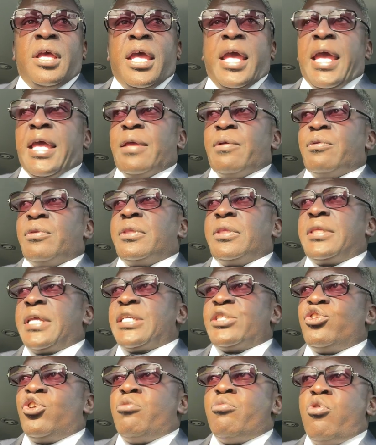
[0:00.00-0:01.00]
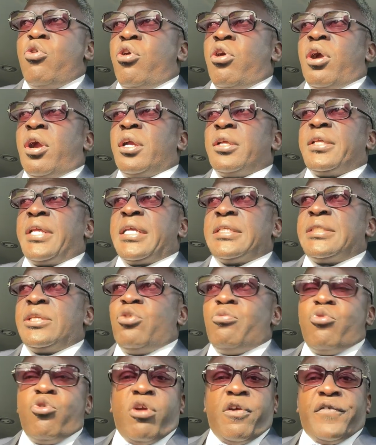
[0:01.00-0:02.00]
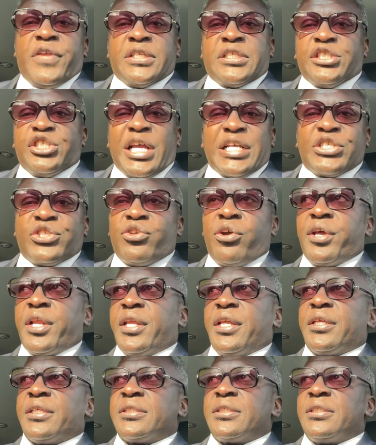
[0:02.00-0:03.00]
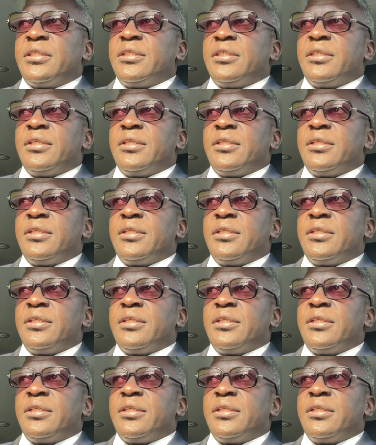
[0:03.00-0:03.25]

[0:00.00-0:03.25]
and there's no more of this because y'all started this.